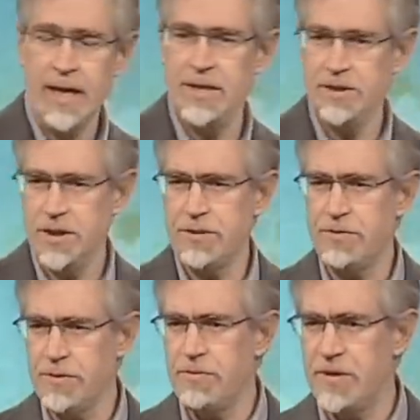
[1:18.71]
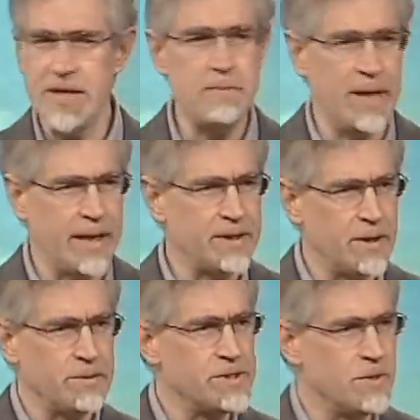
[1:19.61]
And you look for feedback,
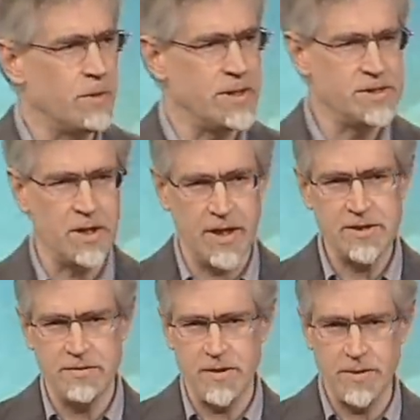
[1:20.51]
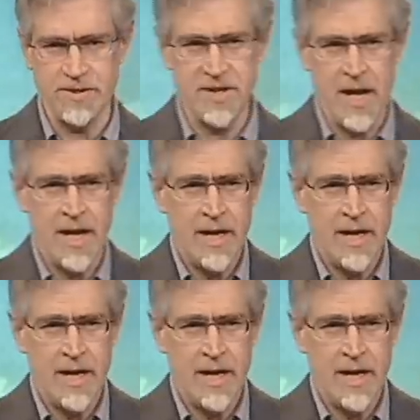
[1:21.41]
don't you, when you talk to folks?